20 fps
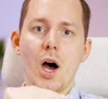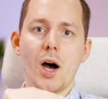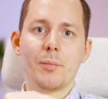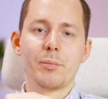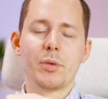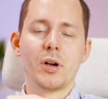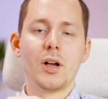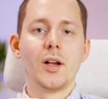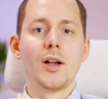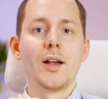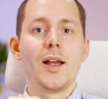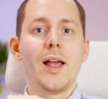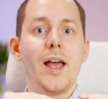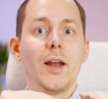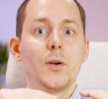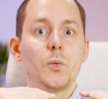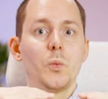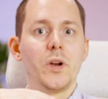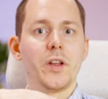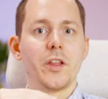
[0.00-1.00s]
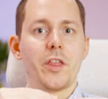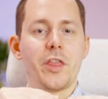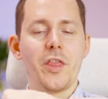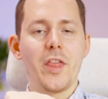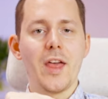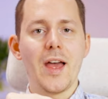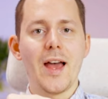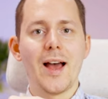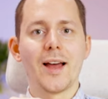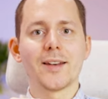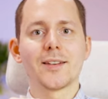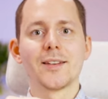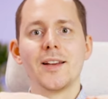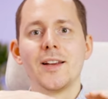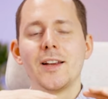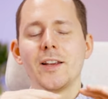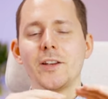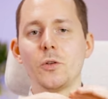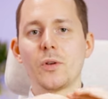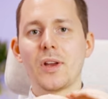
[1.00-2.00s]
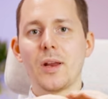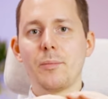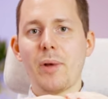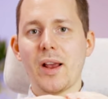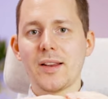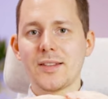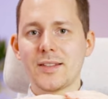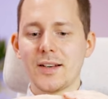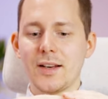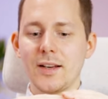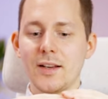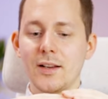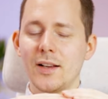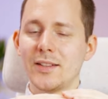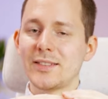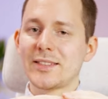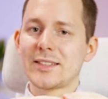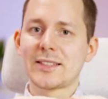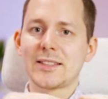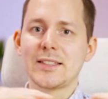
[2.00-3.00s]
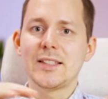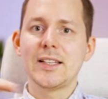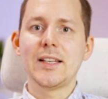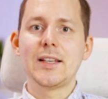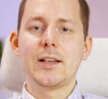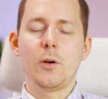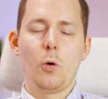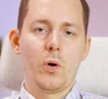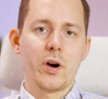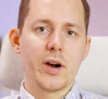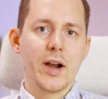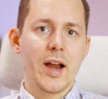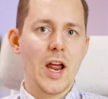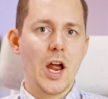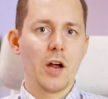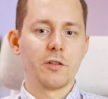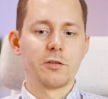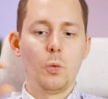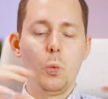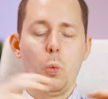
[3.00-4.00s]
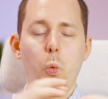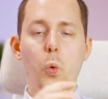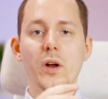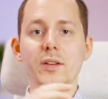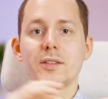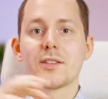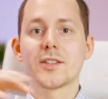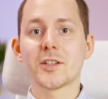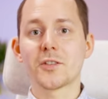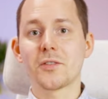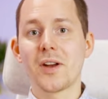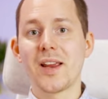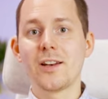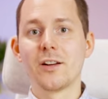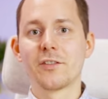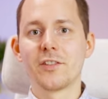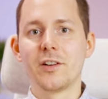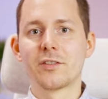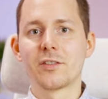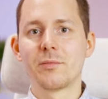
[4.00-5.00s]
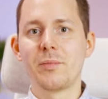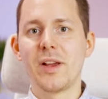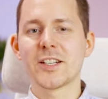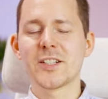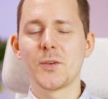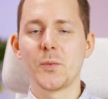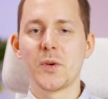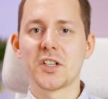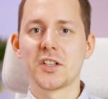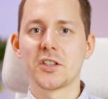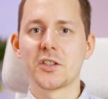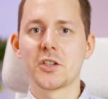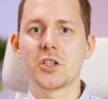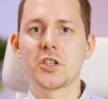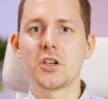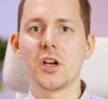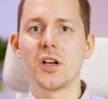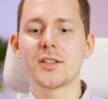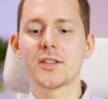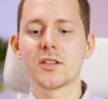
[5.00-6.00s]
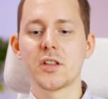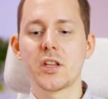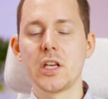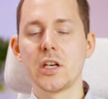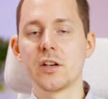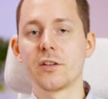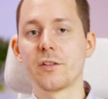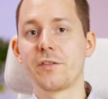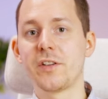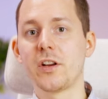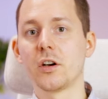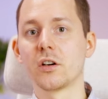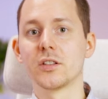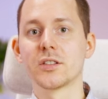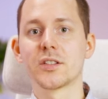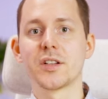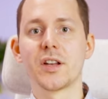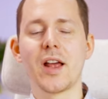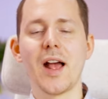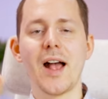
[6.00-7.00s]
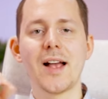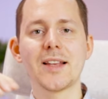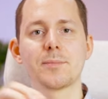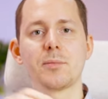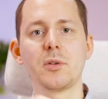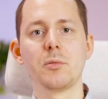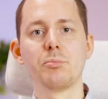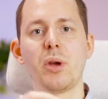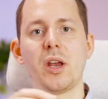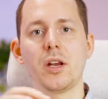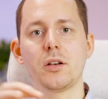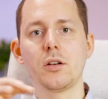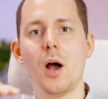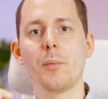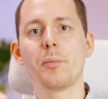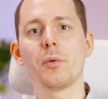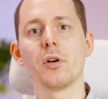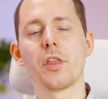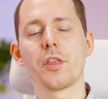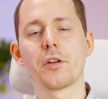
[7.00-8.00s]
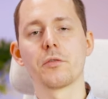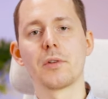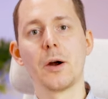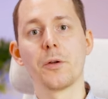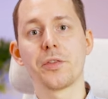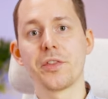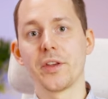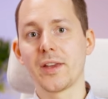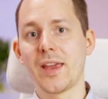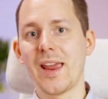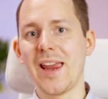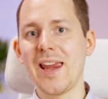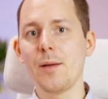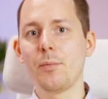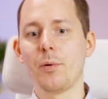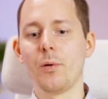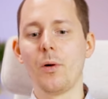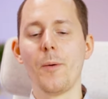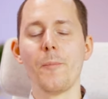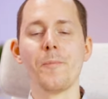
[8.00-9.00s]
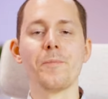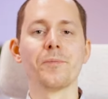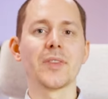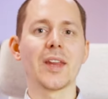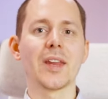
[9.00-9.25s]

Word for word: up. And with that, you can basically see or have one strain of information, which is just the interference that has been picked up throughout the cable,